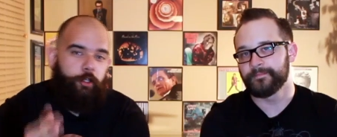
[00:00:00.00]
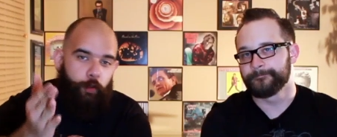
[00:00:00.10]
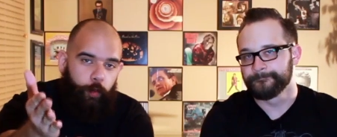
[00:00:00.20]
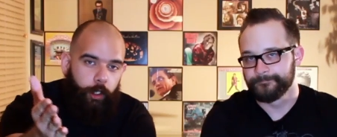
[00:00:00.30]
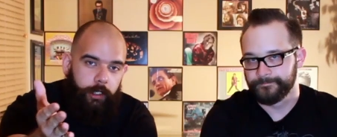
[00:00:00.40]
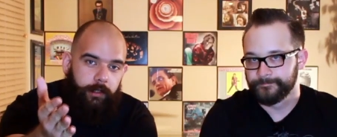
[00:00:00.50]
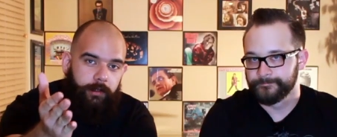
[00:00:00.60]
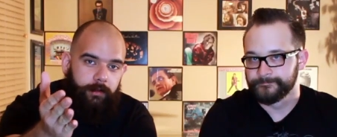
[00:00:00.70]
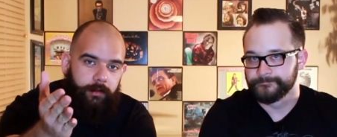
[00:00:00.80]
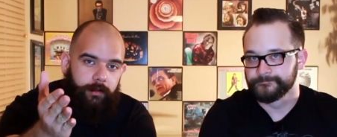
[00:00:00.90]
Speaker 1: you would
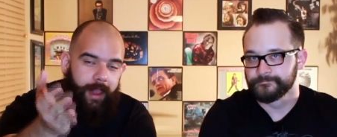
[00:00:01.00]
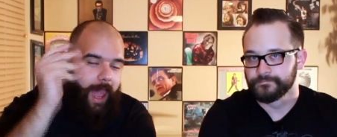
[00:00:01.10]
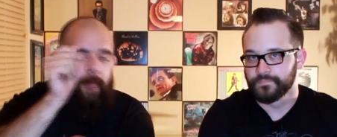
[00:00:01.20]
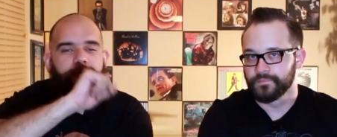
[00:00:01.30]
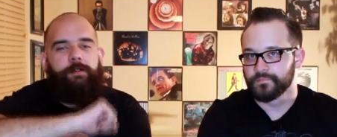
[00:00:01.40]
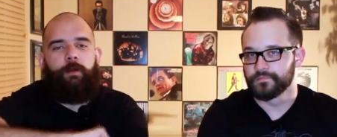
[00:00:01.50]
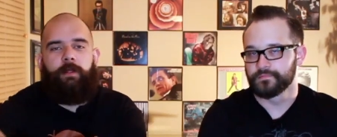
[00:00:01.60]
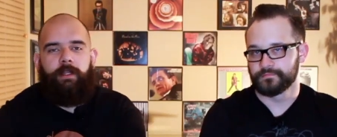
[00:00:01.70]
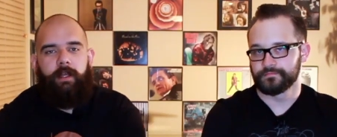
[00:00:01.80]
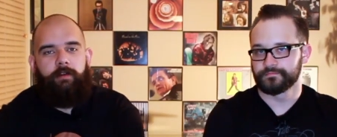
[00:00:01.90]

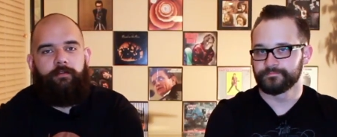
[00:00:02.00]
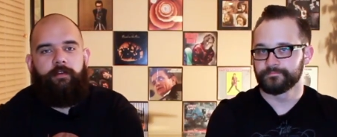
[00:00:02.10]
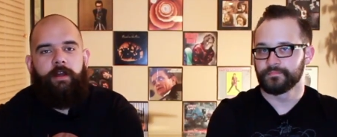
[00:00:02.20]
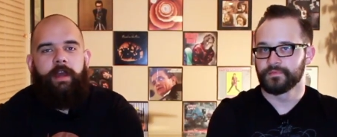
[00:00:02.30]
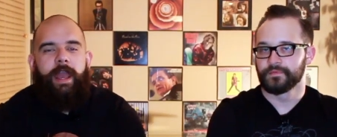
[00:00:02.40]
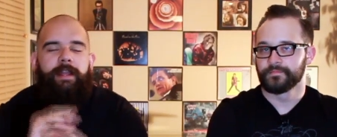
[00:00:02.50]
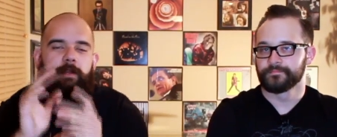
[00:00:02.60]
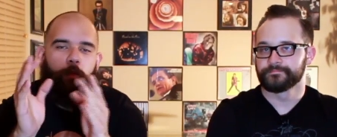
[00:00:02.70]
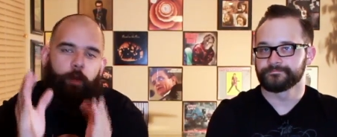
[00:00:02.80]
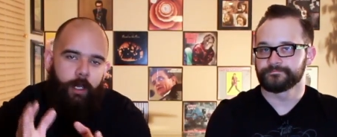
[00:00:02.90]
absolutely love.
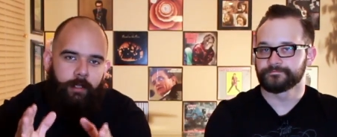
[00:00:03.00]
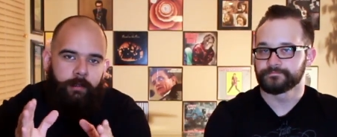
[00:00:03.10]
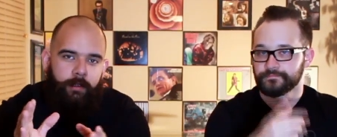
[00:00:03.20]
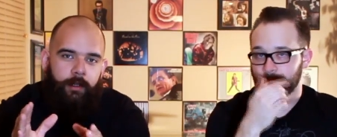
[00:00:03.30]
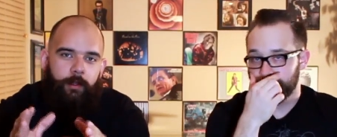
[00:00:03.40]
Anyone